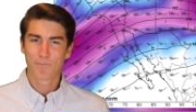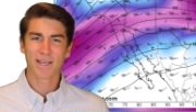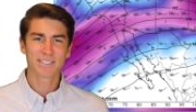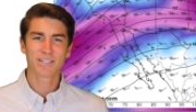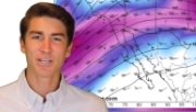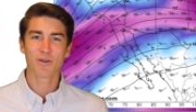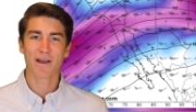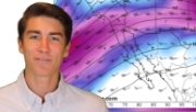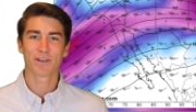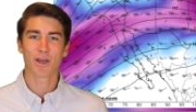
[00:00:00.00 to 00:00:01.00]
Basically,
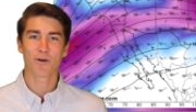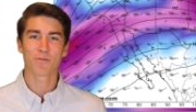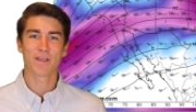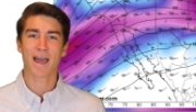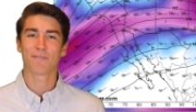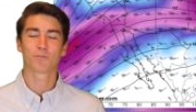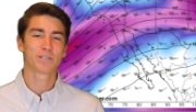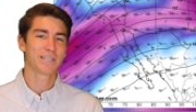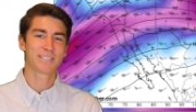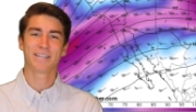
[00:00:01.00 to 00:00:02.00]
you have to know that
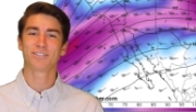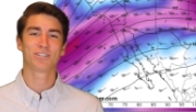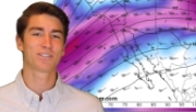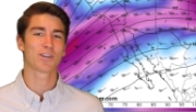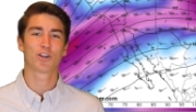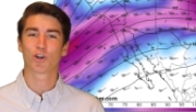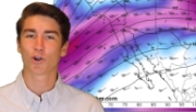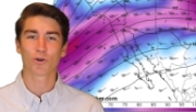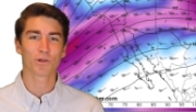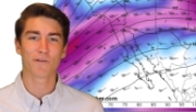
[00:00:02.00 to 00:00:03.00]
vorticity is just the
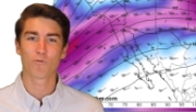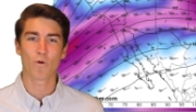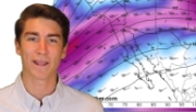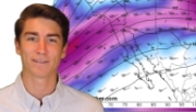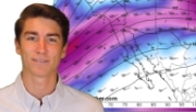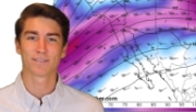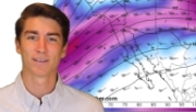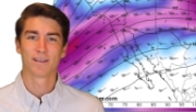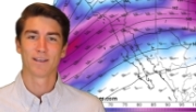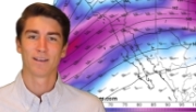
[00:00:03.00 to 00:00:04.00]
curl of
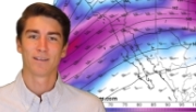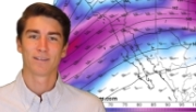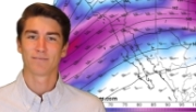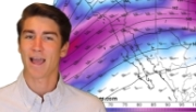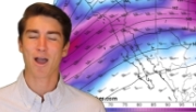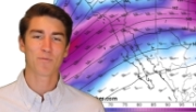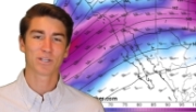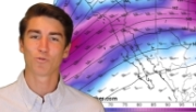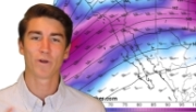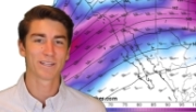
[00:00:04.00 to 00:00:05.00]
winds, how
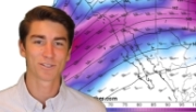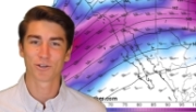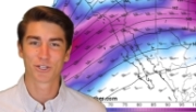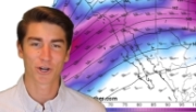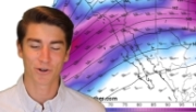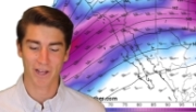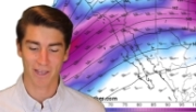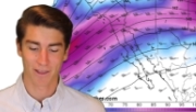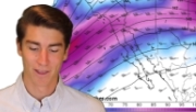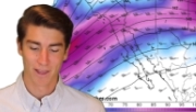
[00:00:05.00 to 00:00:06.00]
much winds are
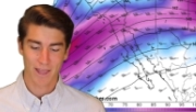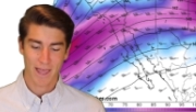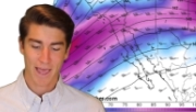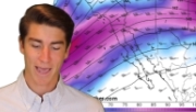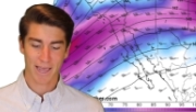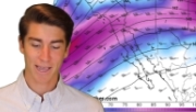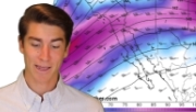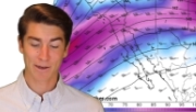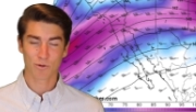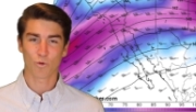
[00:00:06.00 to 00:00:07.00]
turning.
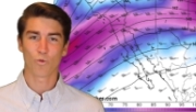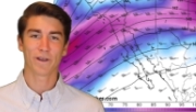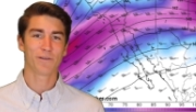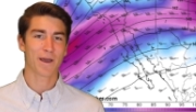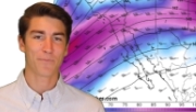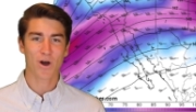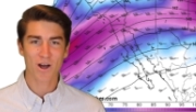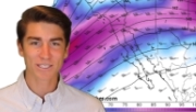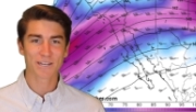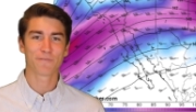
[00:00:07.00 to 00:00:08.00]
And when you get
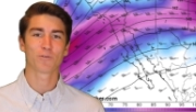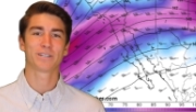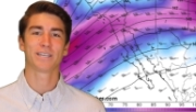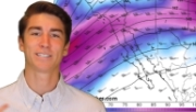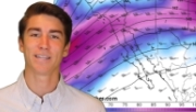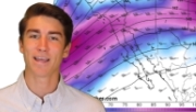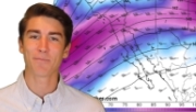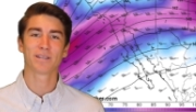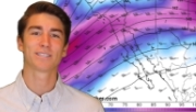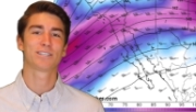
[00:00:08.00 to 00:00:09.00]
positive vorticity,
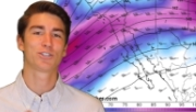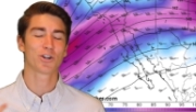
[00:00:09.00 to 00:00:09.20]
that means it's